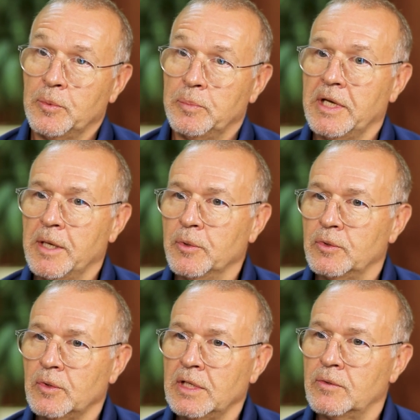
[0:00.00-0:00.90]
be able
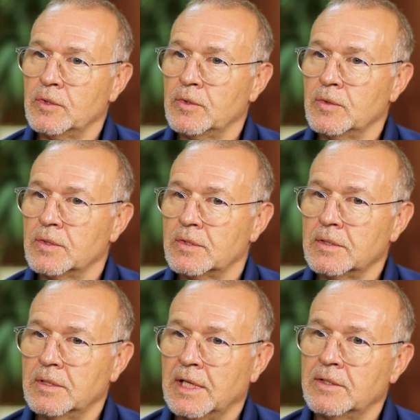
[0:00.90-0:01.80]
to introduce
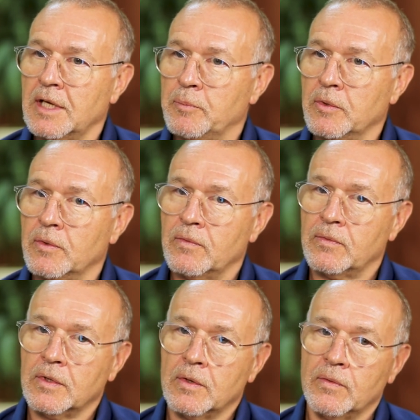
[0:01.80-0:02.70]
that type
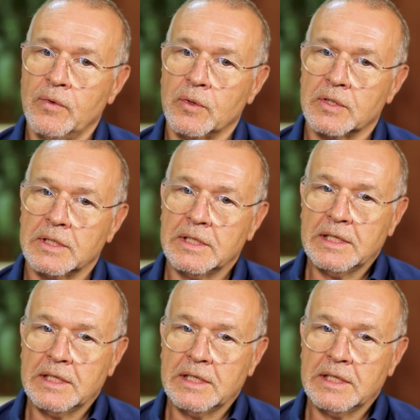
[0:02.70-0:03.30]
of fruit.